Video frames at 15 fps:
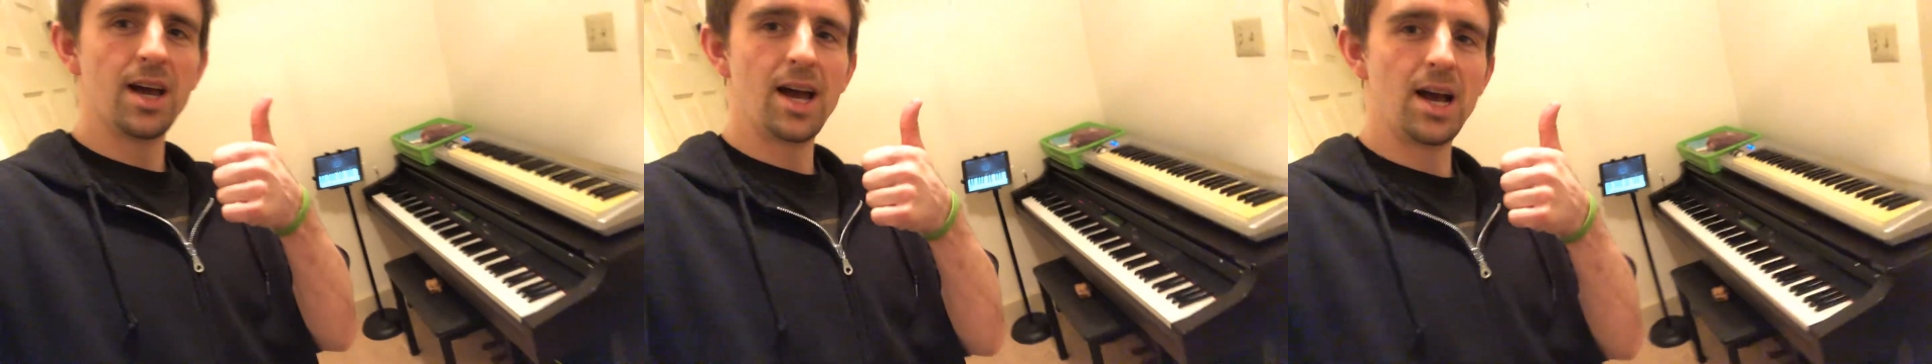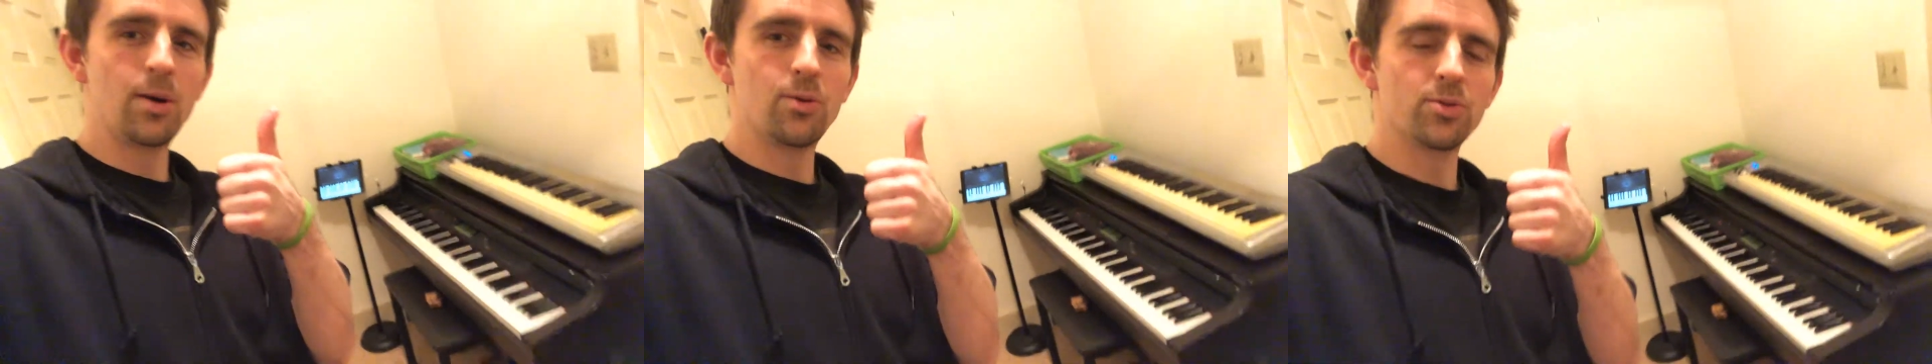
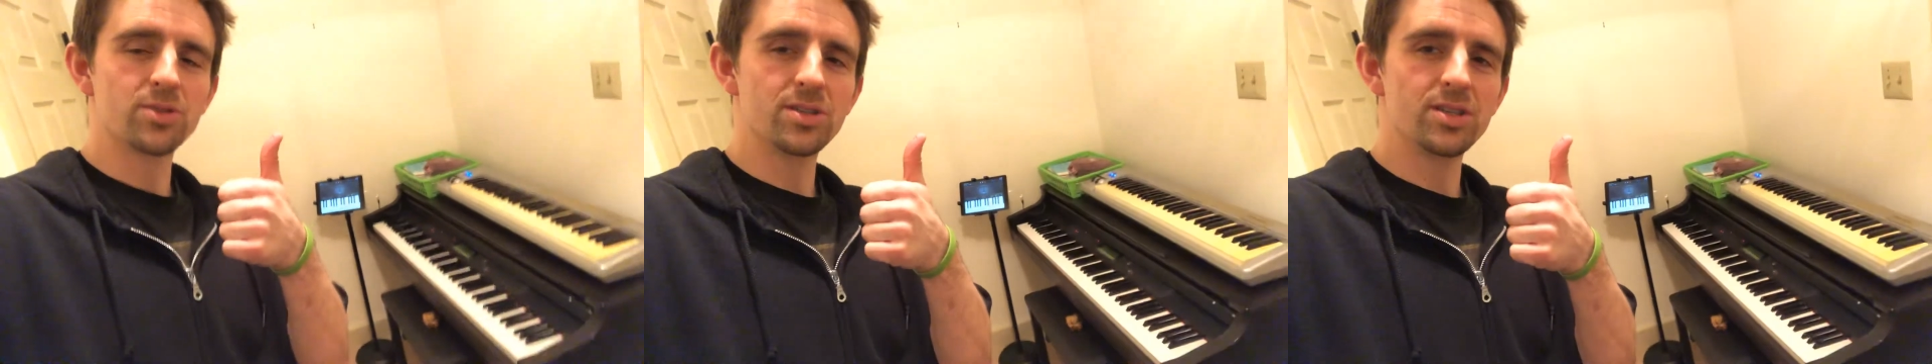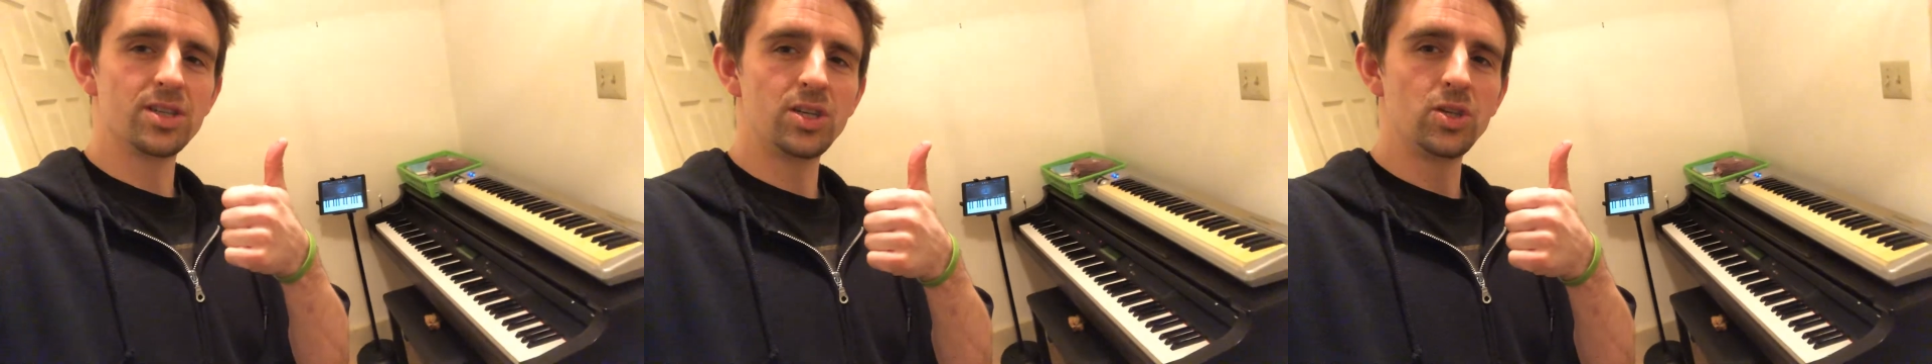I will
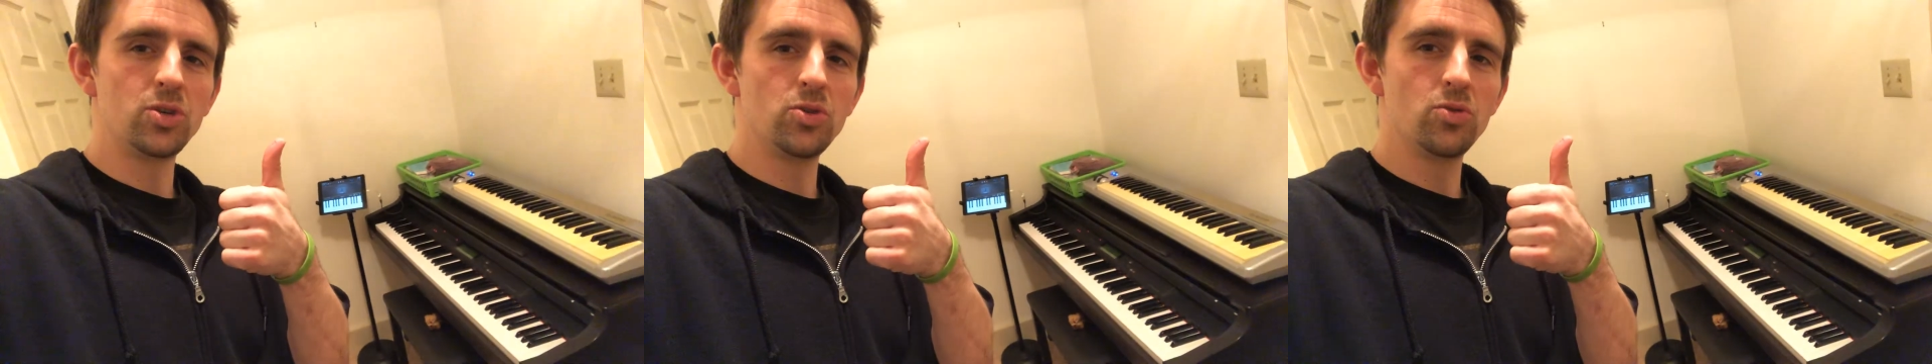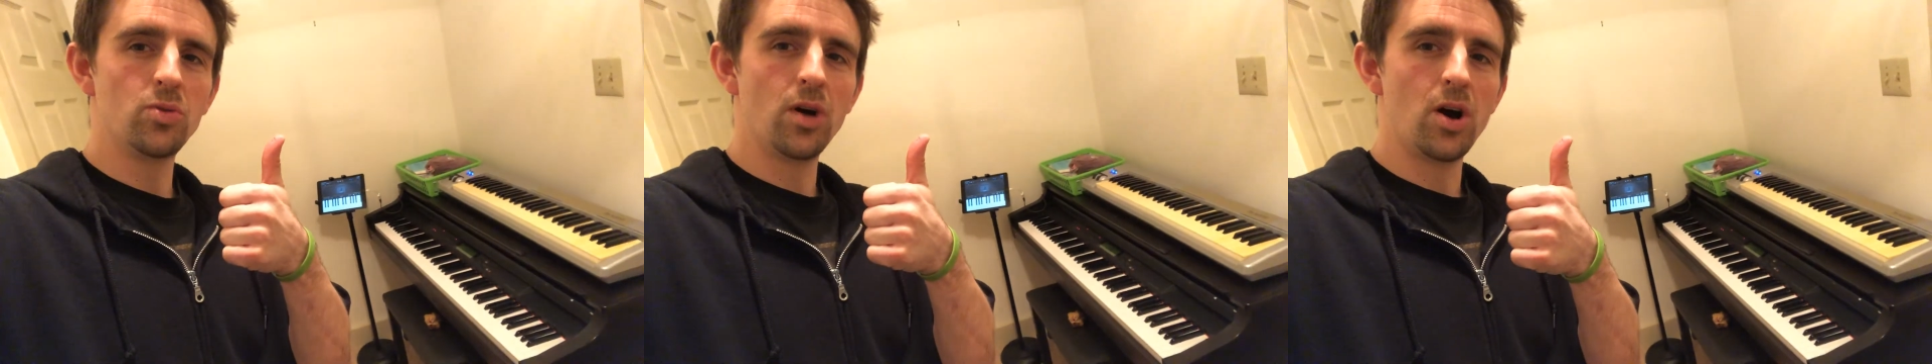see you